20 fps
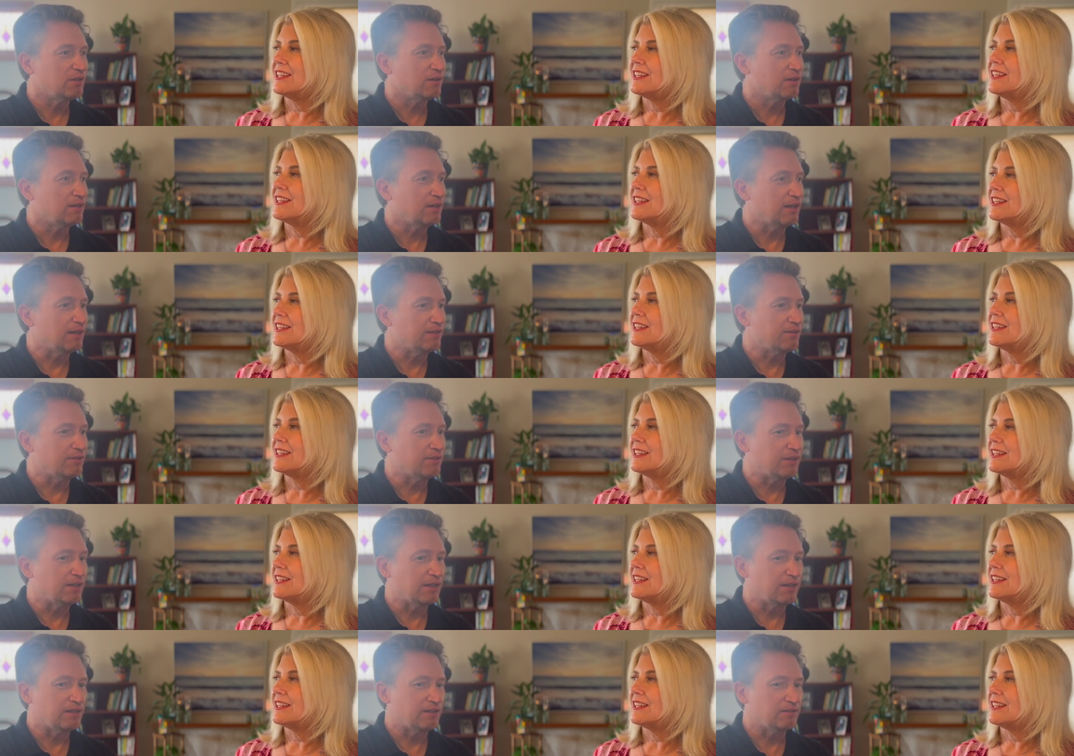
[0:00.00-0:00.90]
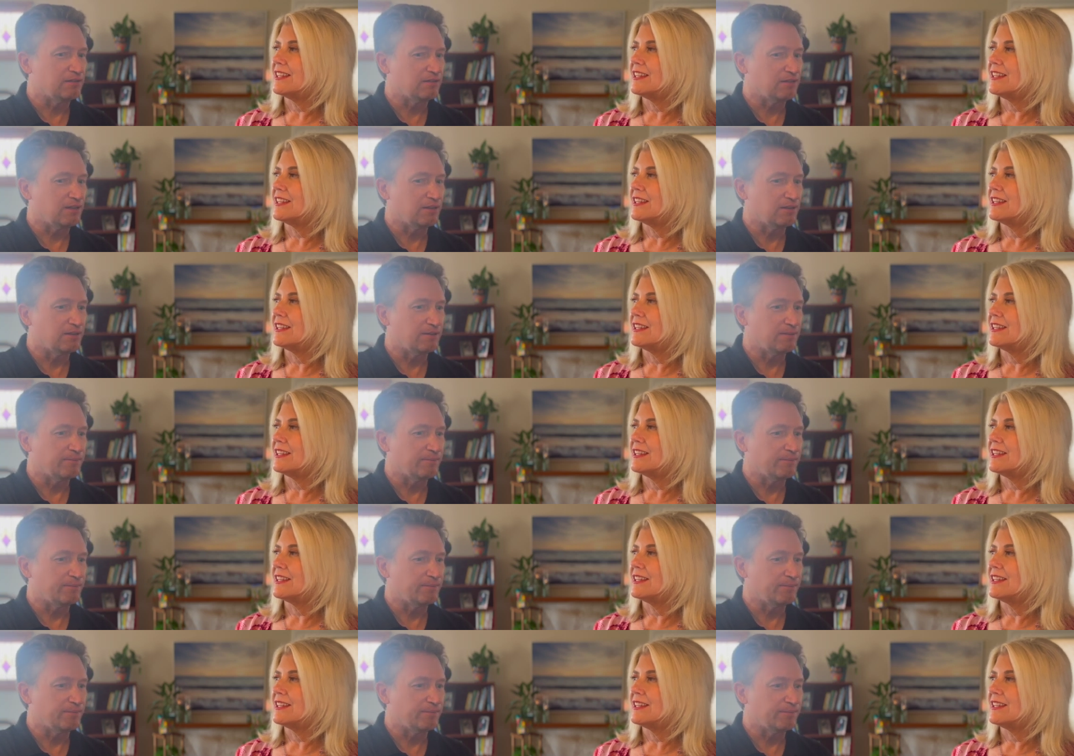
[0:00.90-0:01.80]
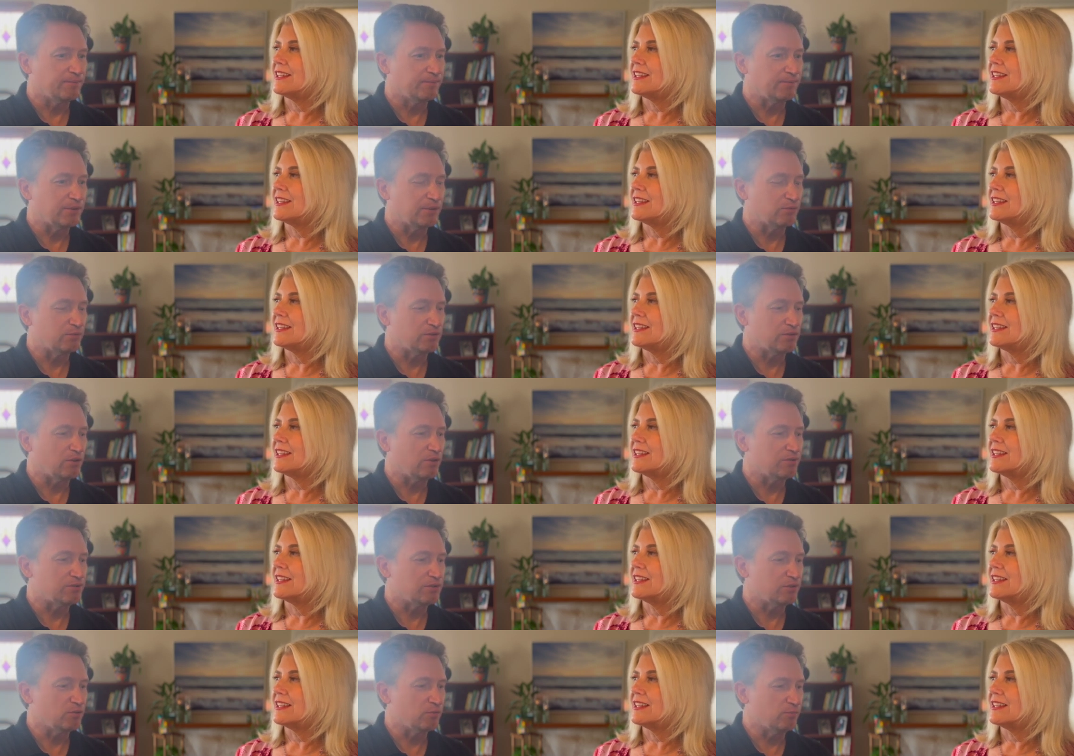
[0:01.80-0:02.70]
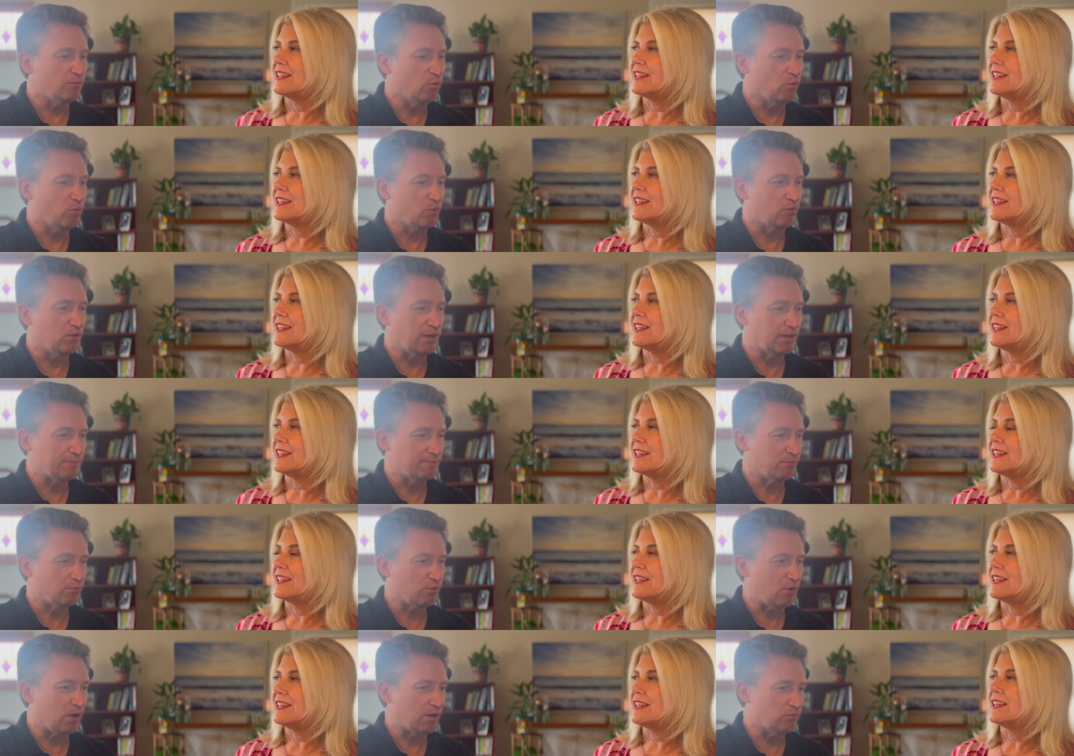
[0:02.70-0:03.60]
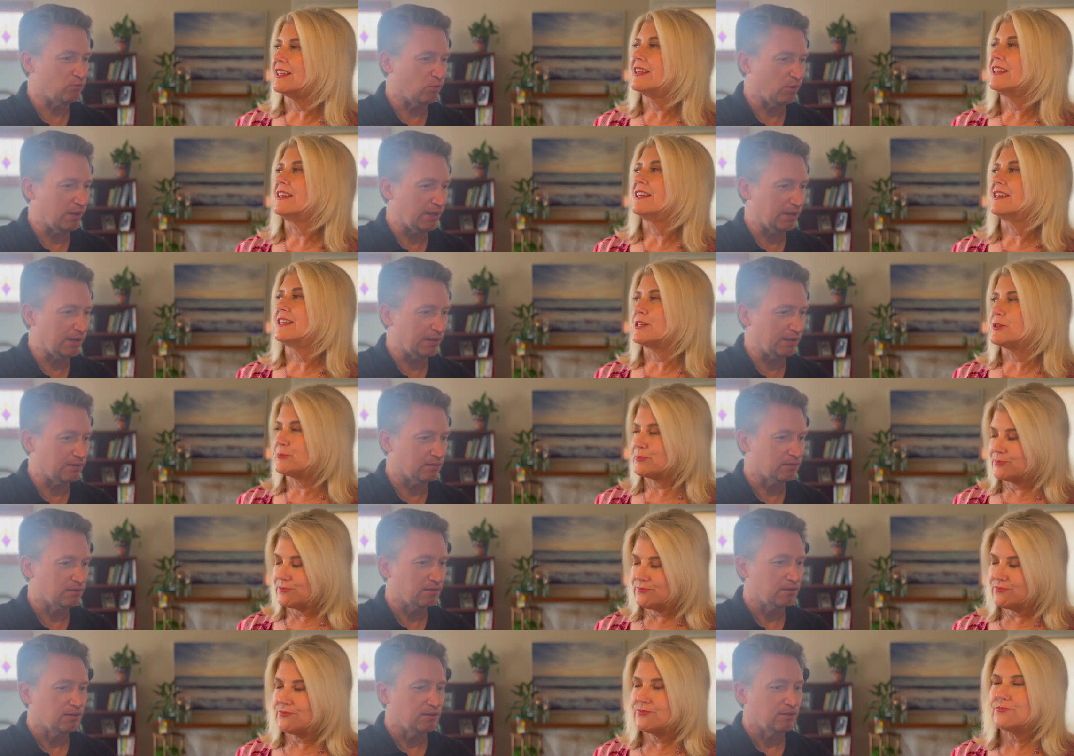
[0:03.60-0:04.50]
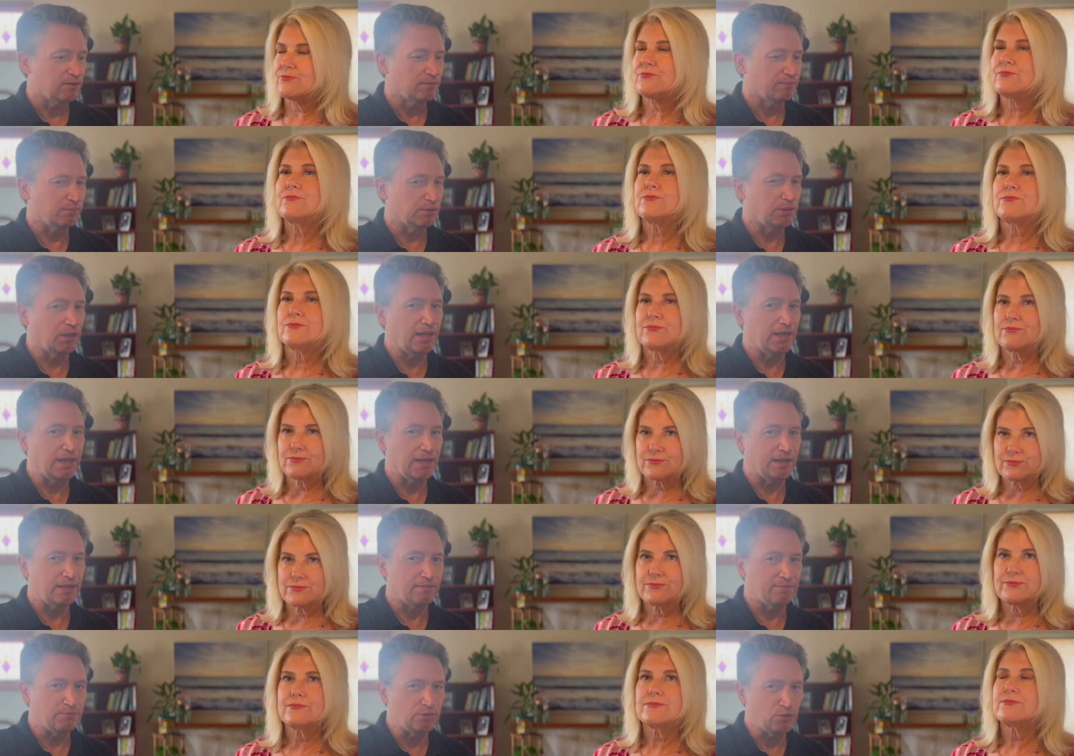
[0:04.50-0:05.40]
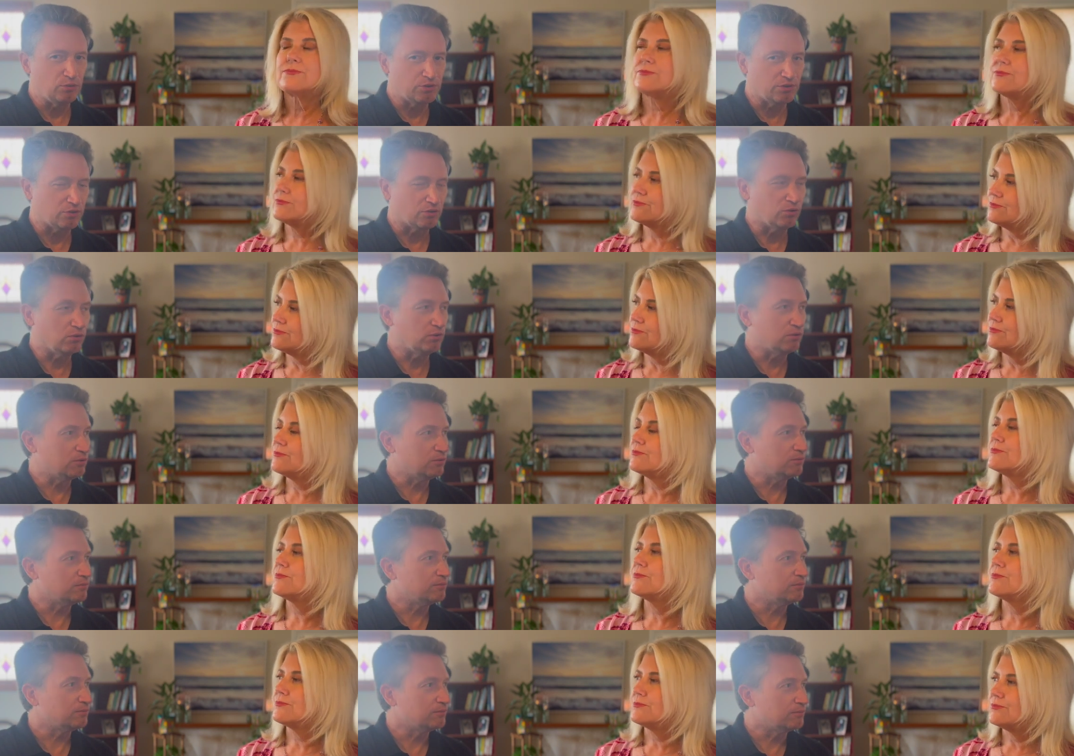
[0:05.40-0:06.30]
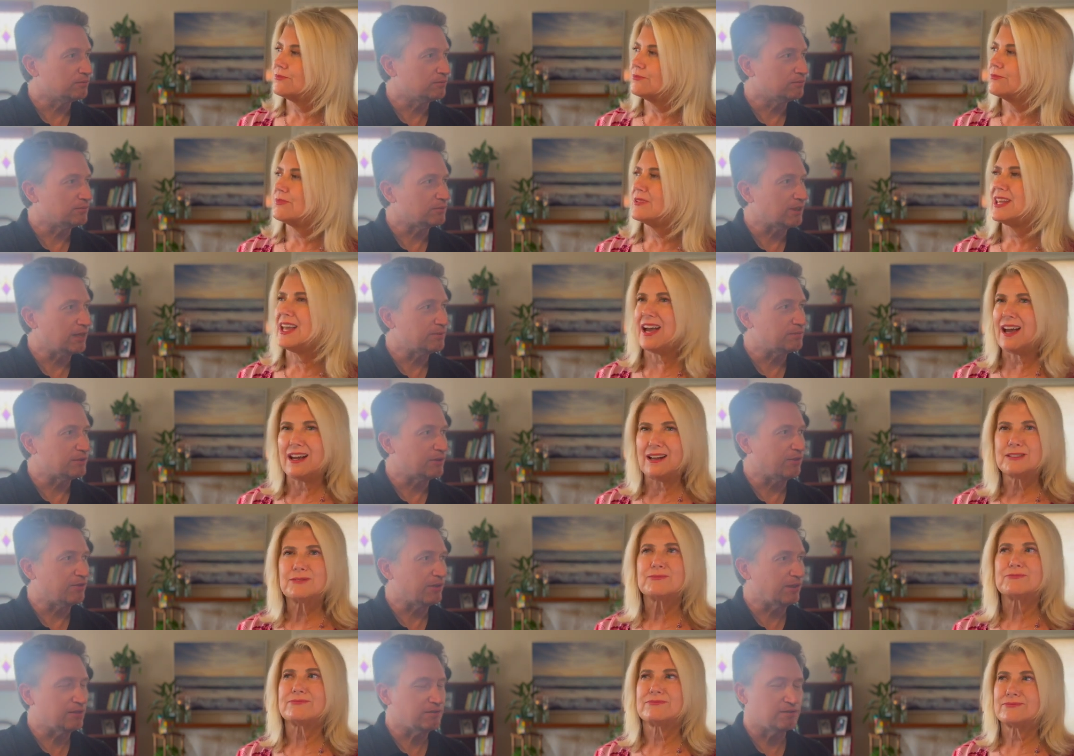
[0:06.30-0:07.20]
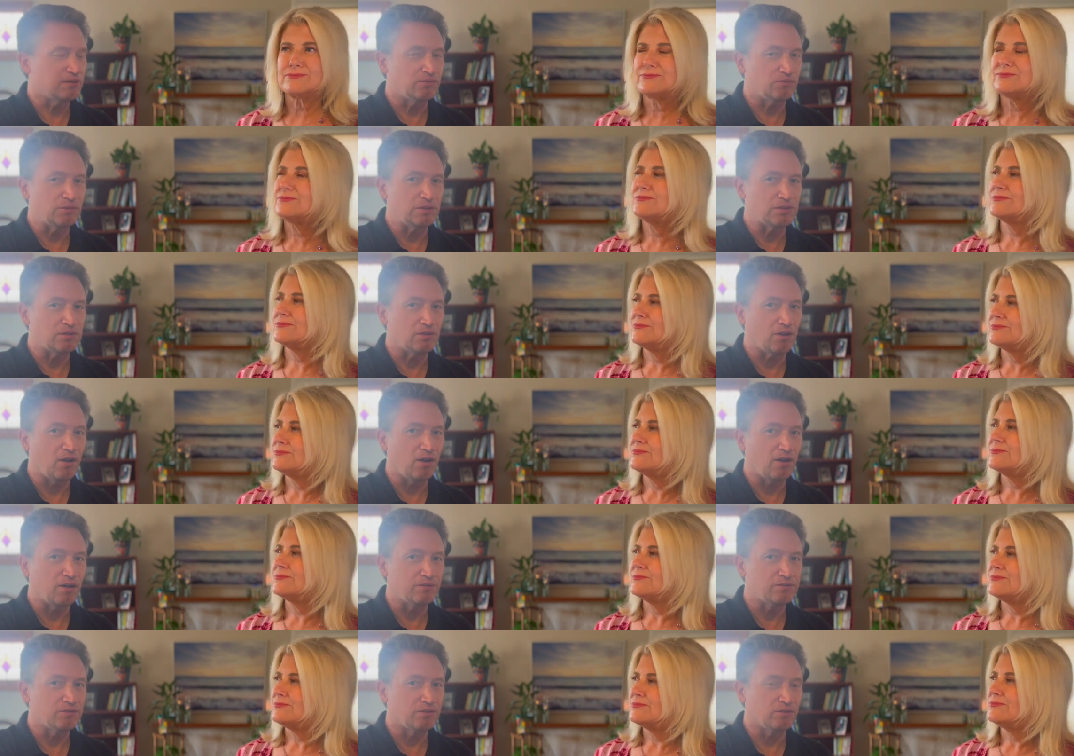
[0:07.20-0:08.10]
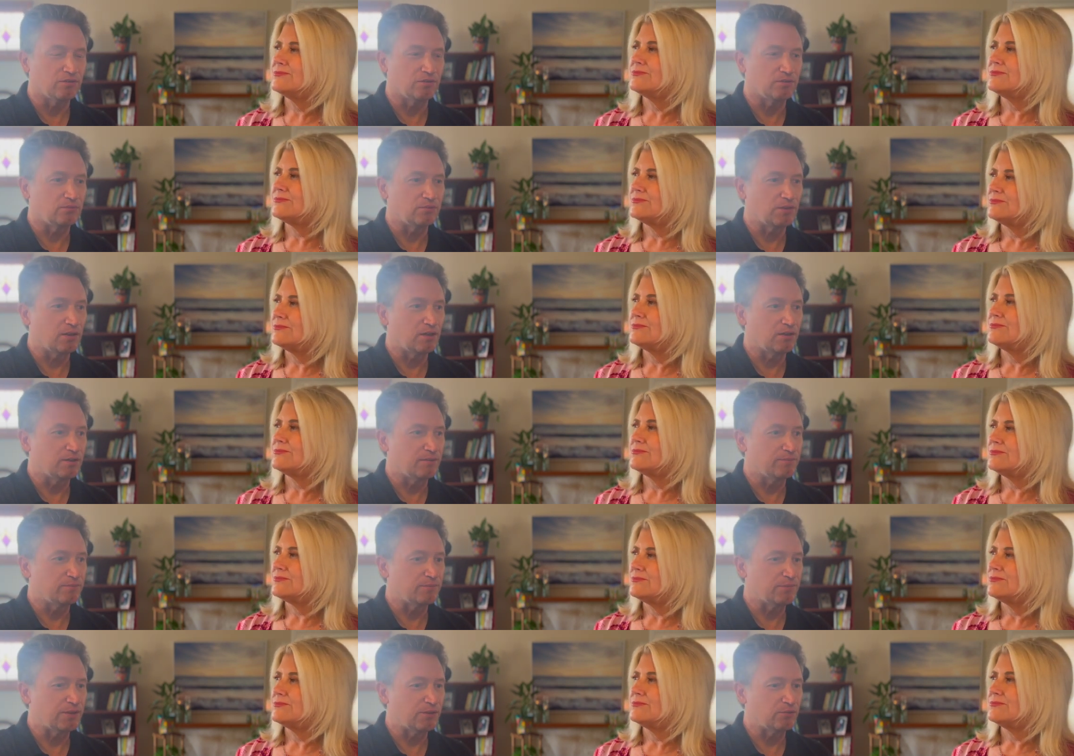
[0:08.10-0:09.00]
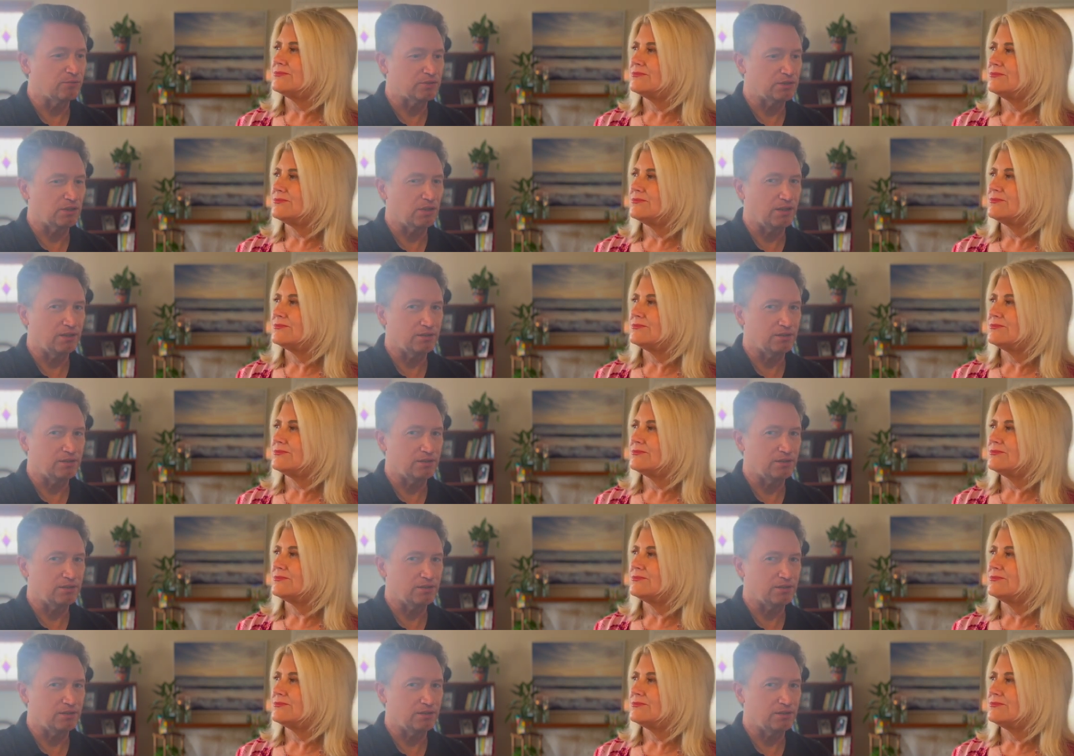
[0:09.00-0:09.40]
Speaker 1: and then um, there was also more like Broadway mm-hmm. play musical types yeah. of things that we saw. So um, there was a lot